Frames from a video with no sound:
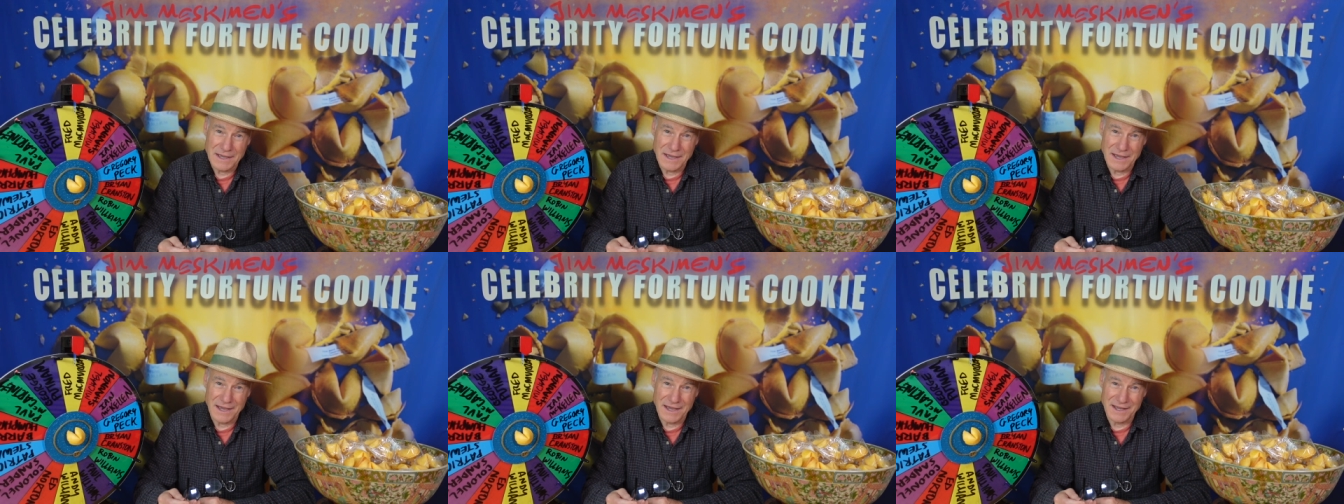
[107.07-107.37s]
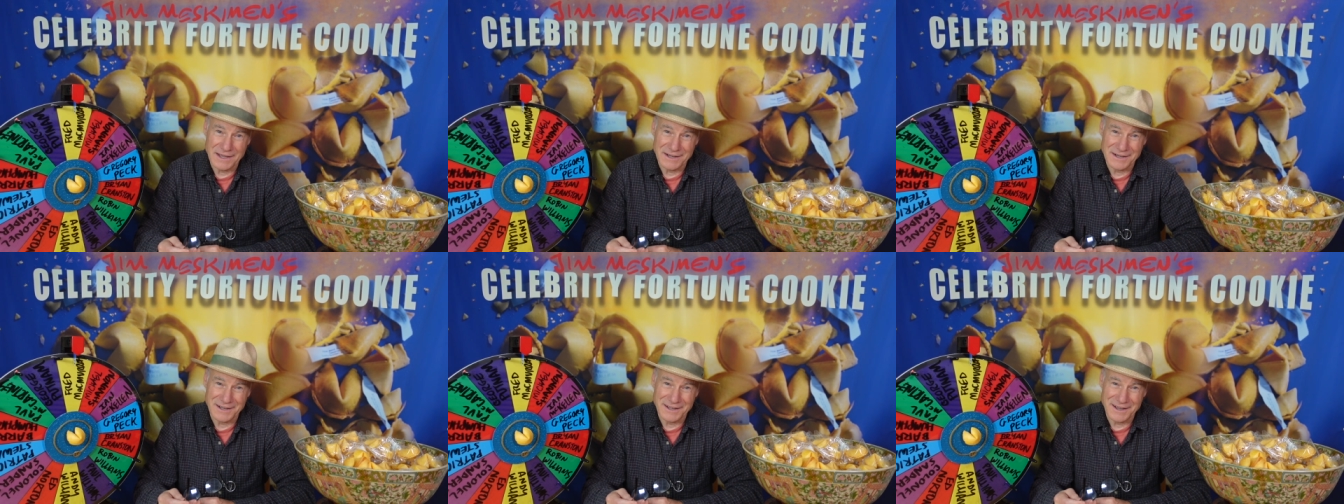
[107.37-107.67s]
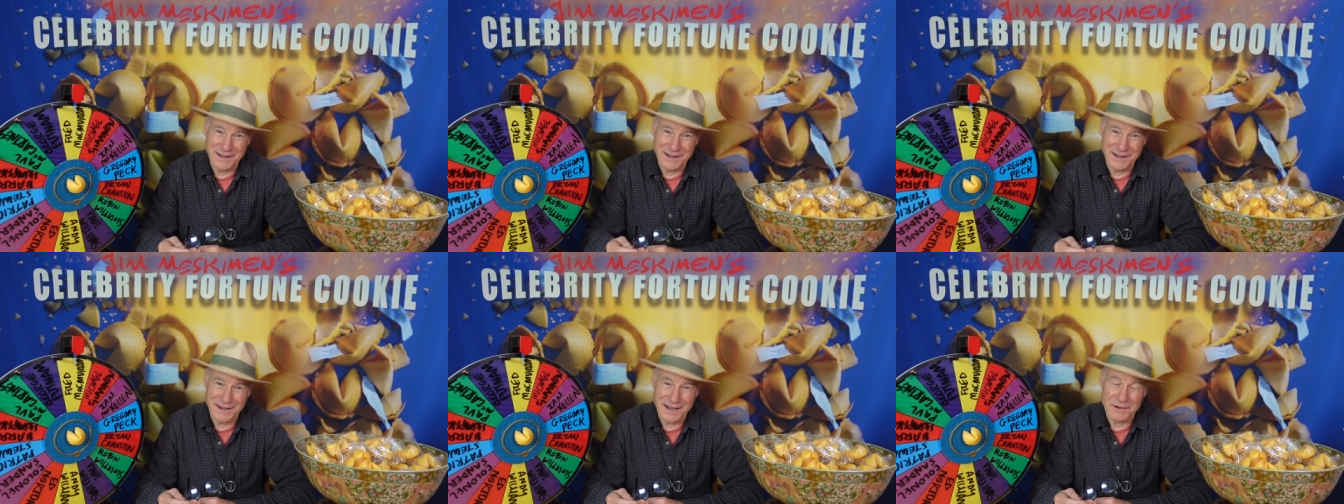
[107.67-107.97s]
And
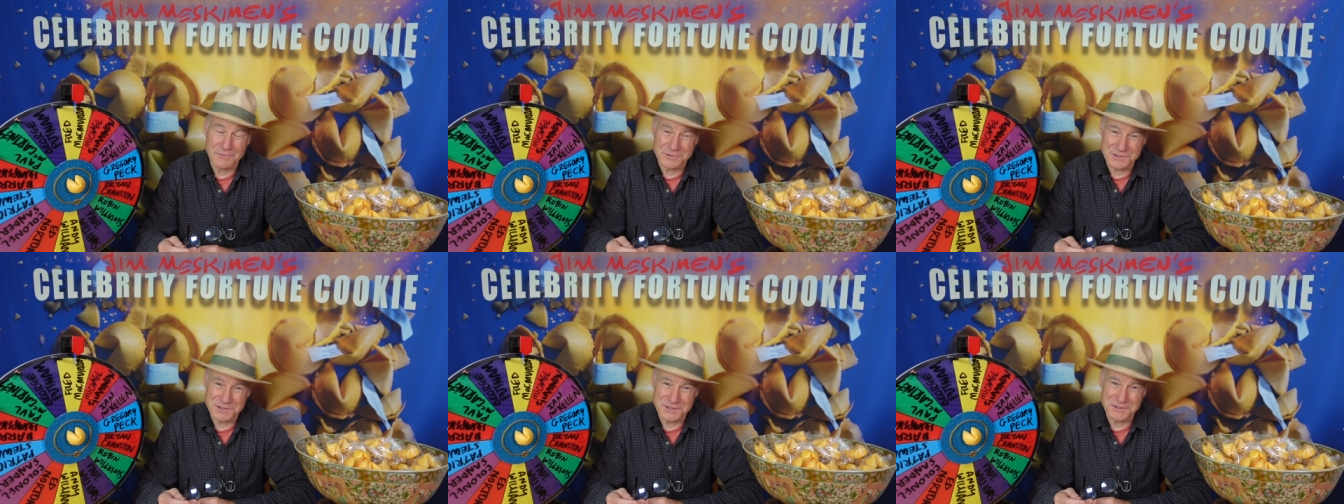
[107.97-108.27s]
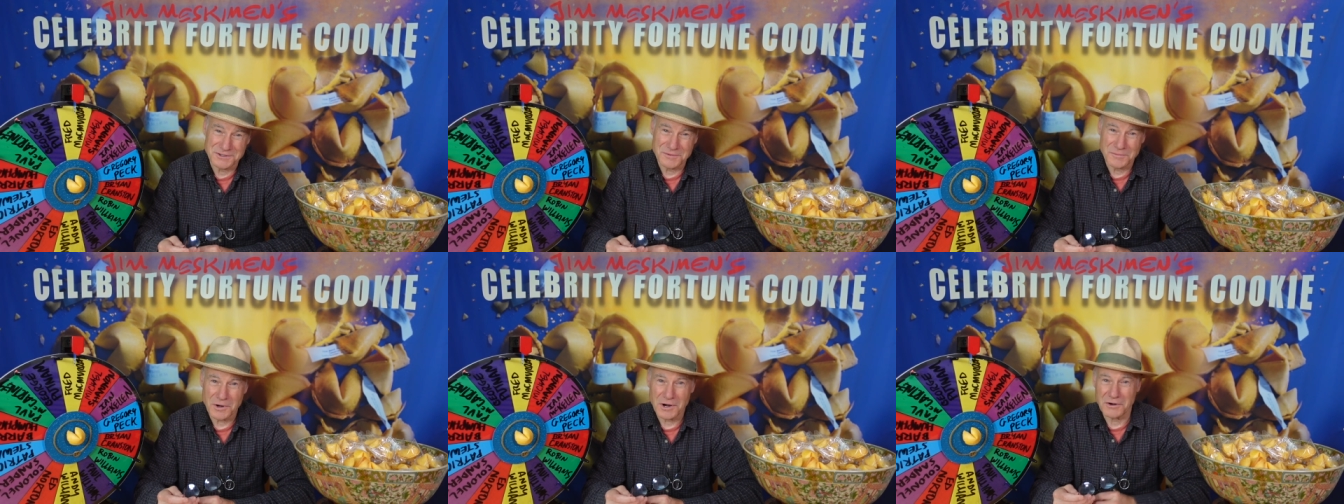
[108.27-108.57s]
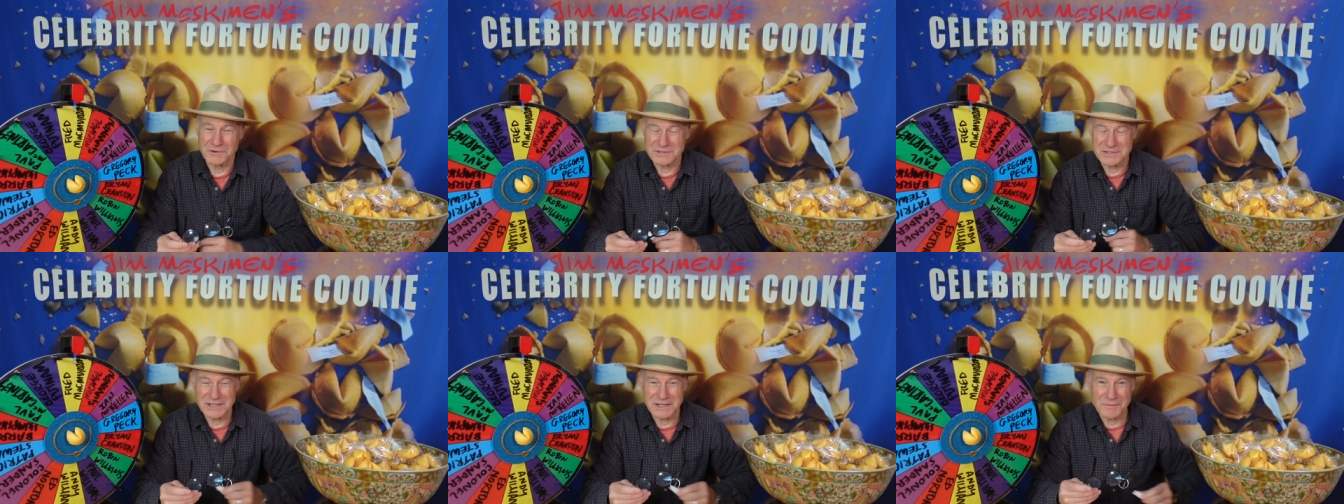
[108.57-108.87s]
uh, I will see you tomorrow
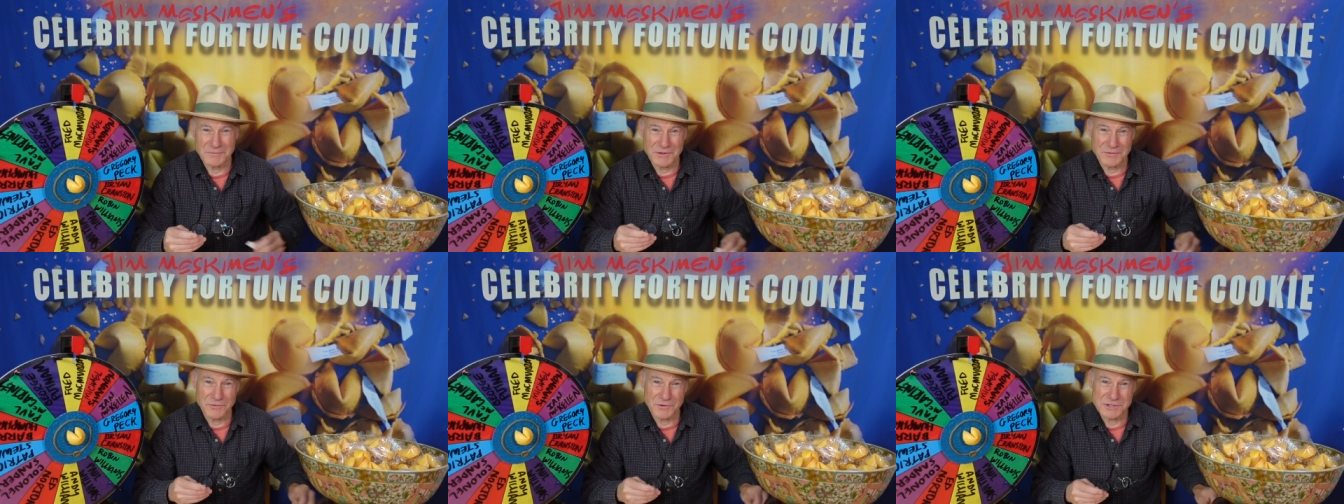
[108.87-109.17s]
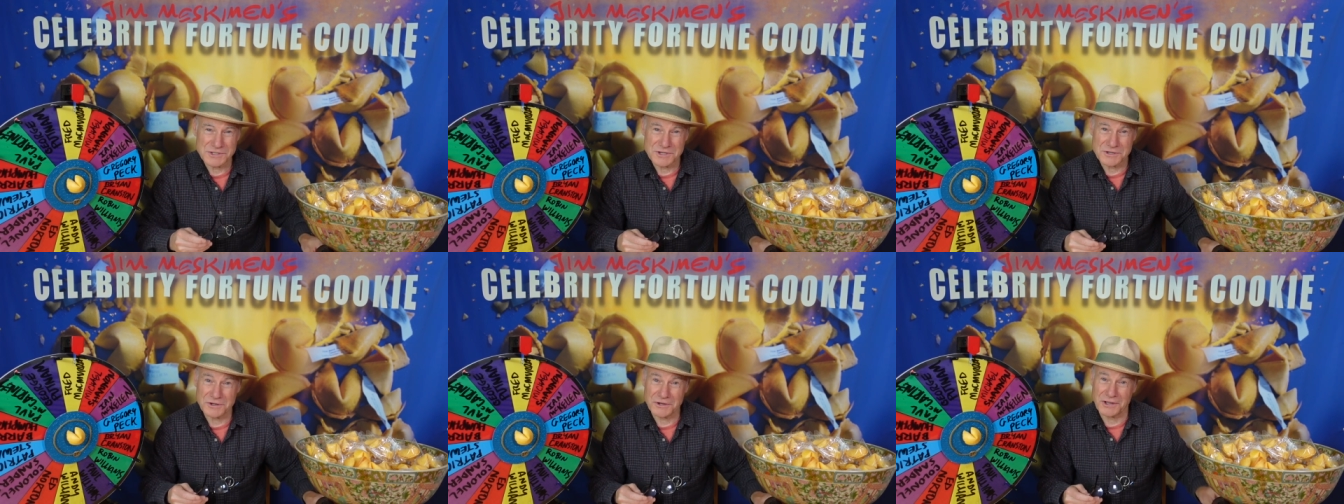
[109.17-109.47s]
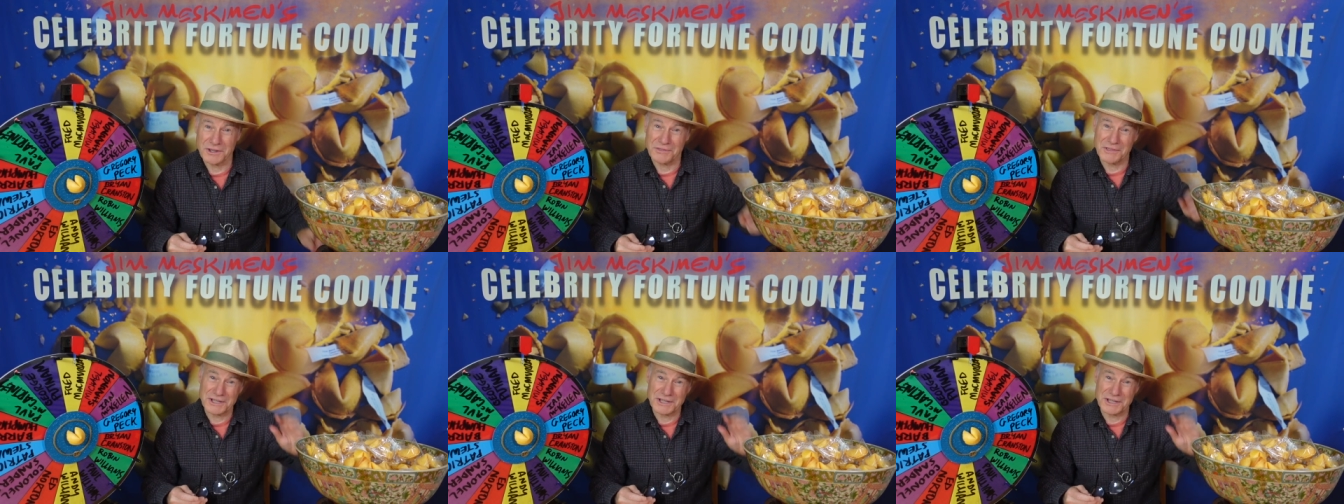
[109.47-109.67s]
on Celebrity Fortune Cookie.